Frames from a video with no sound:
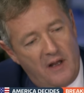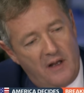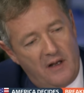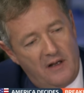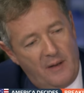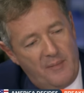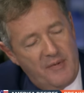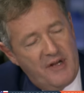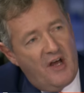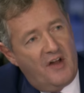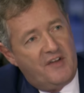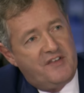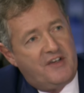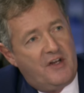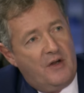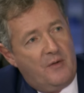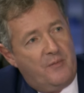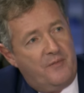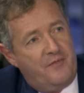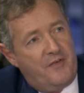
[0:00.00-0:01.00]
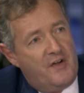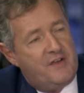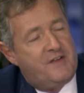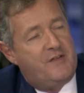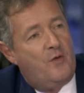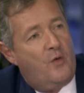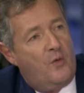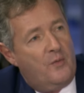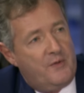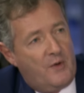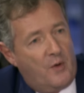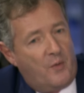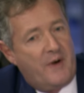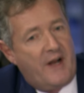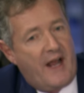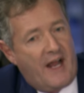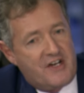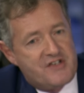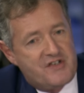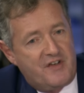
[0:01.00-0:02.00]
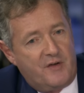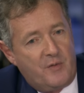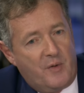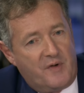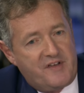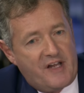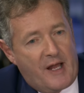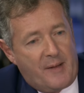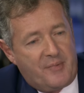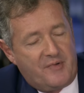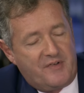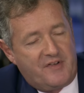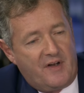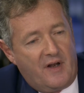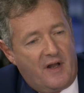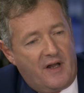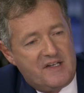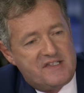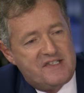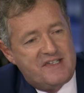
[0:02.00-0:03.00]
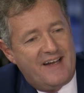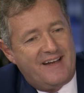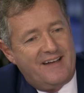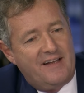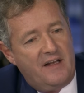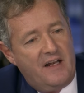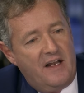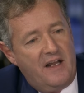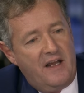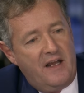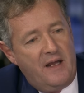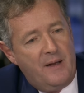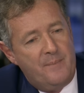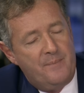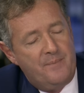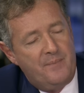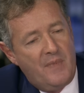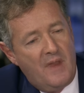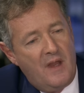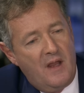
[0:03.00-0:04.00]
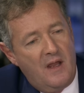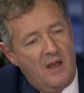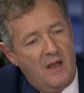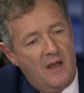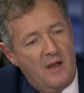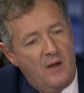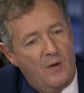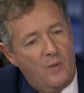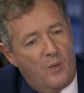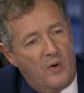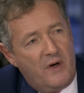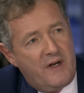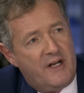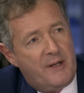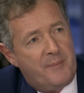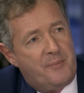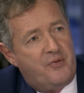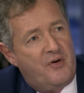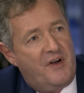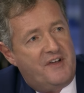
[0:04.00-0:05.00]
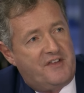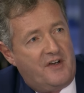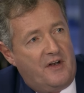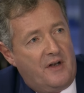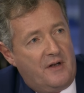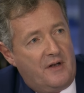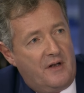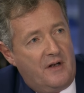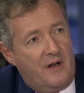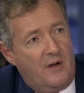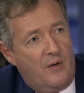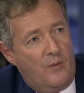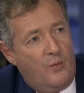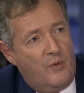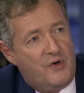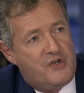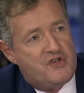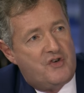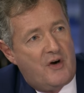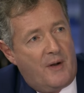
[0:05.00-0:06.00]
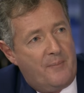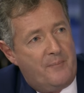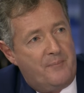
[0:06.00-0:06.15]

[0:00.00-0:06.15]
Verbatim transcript: Let me ask you, first of all, your reaction to what's happened tonight. Secondly, what kind of president would Trump